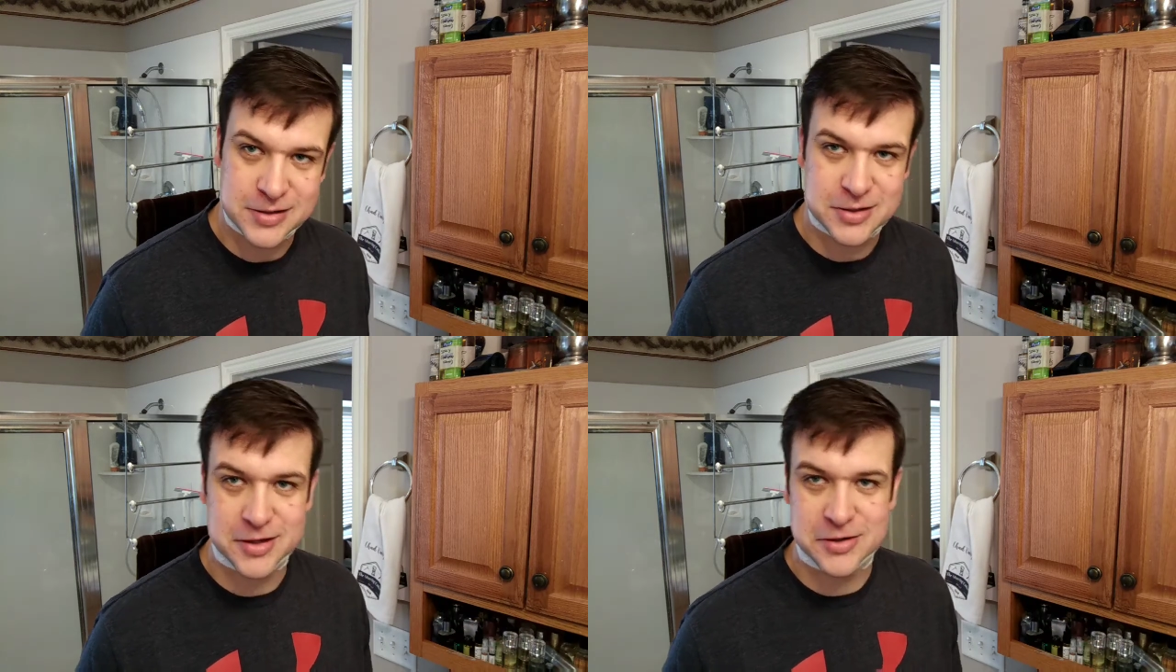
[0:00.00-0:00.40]

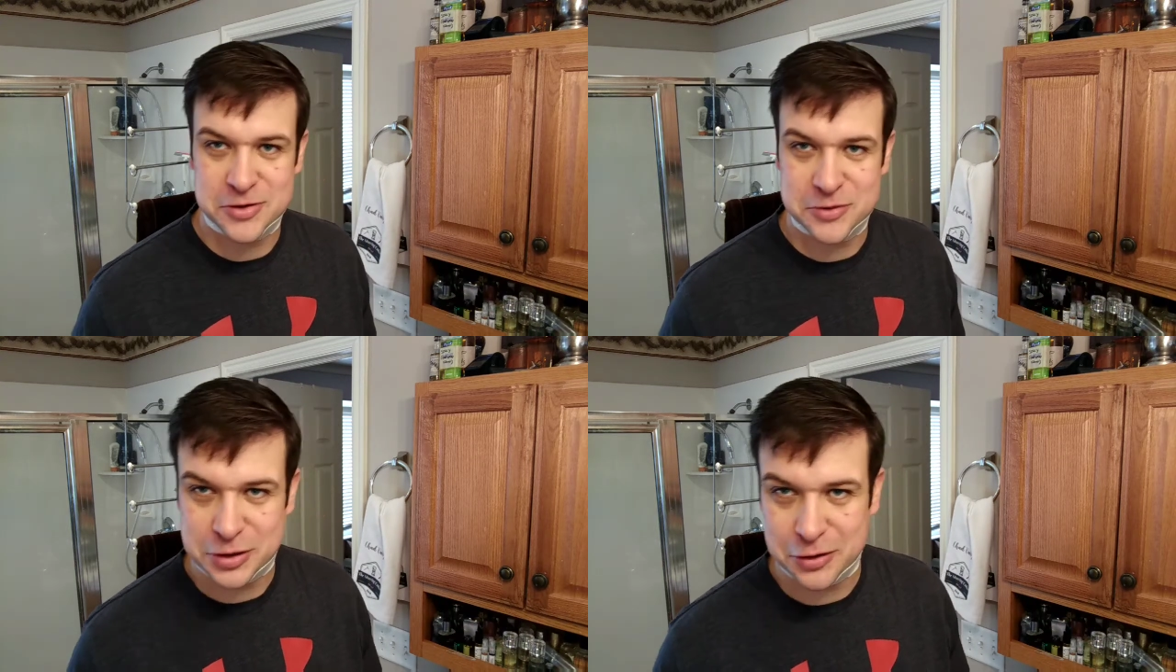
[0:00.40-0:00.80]
attention
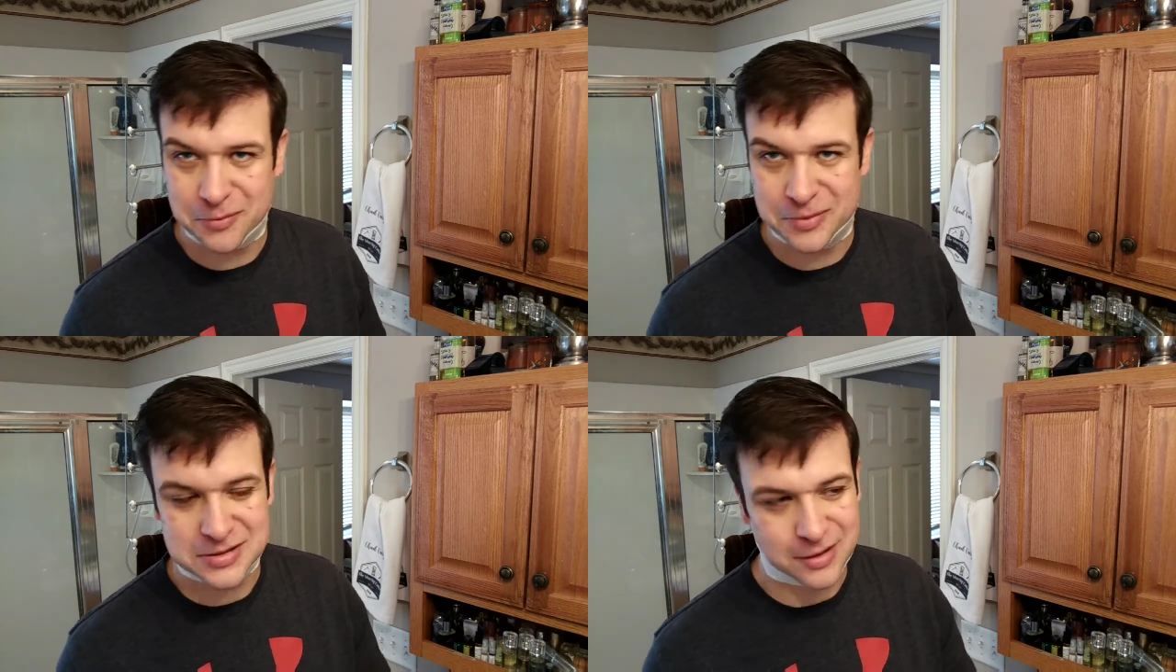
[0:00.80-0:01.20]
in
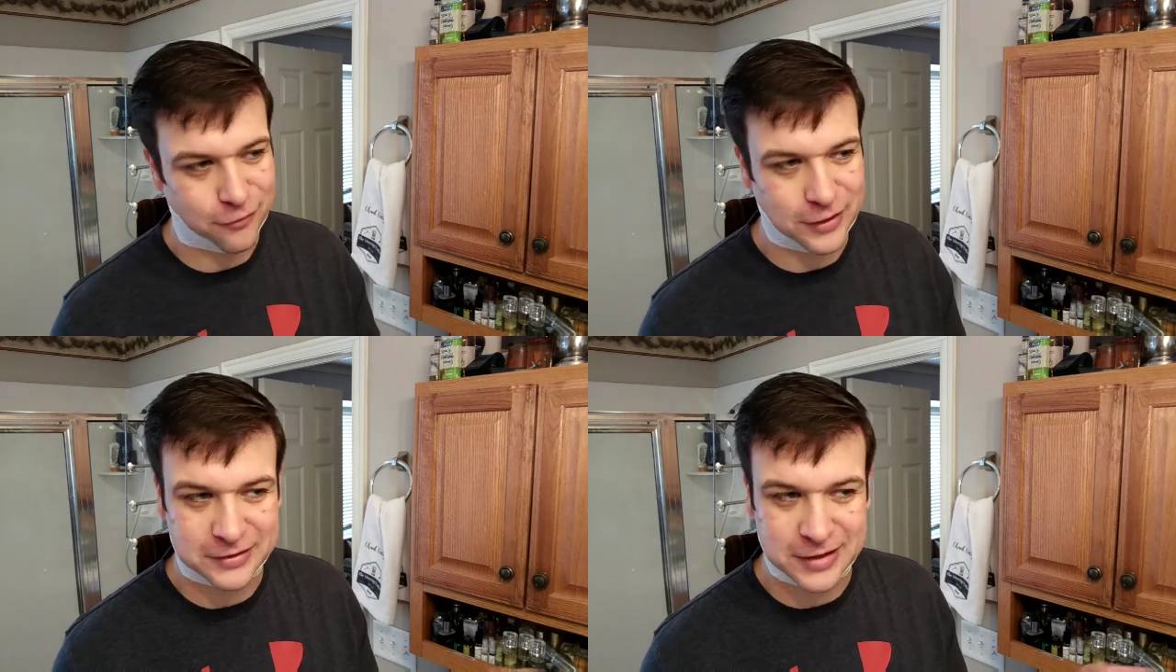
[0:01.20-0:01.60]
YouTube and
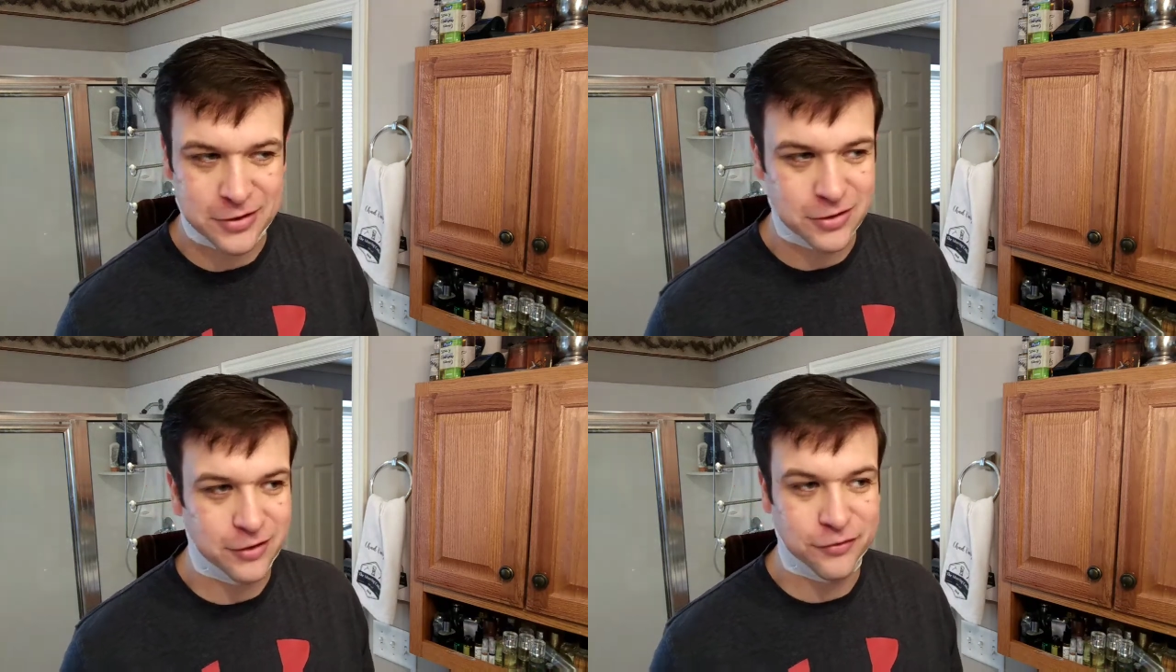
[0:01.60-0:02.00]
stuff
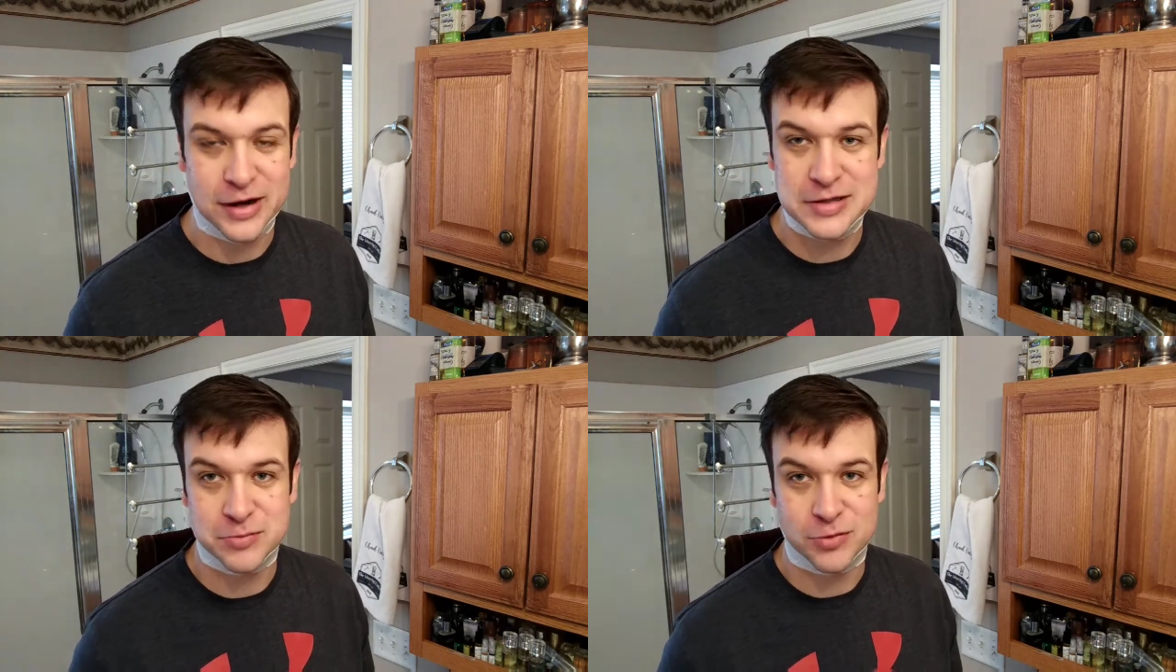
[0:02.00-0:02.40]
like that, you're going
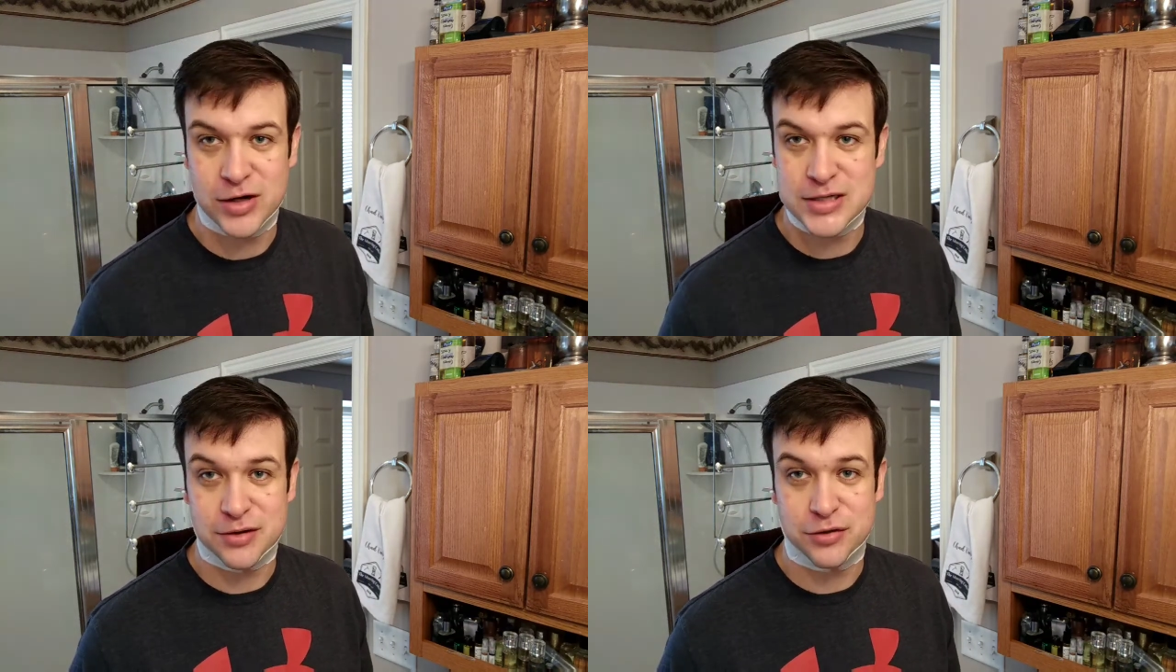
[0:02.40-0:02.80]
to find
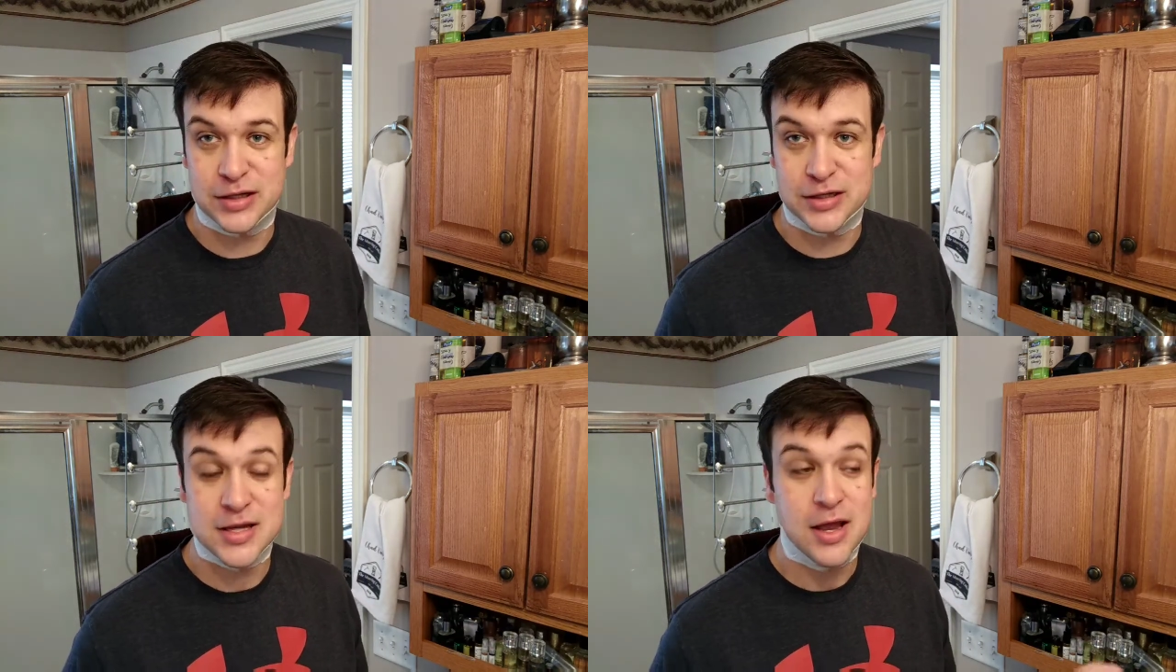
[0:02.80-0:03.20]
some crazy
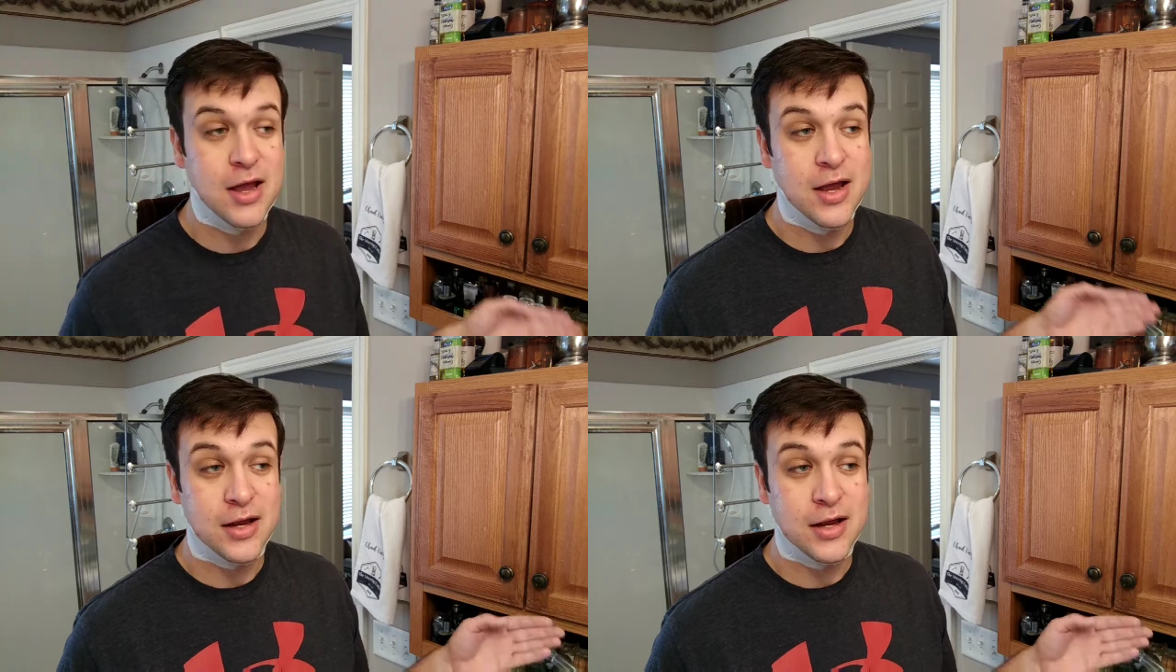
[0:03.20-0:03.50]
things.